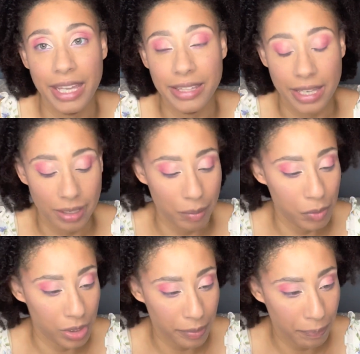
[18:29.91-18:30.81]
and then I'm
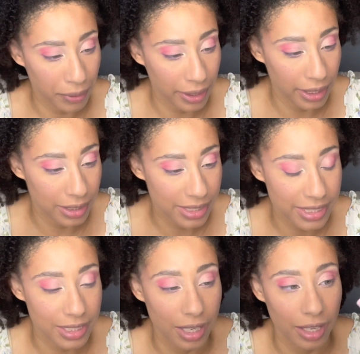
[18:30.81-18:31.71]
going to put
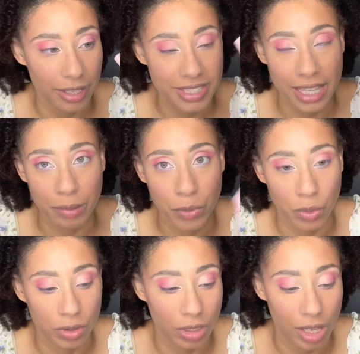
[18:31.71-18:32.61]
the Sailor
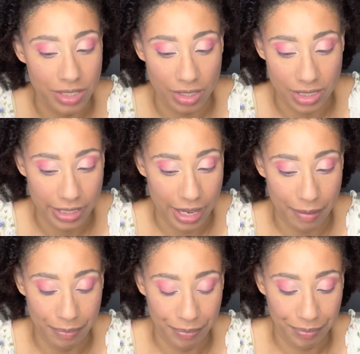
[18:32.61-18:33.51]
Moon gloss on top.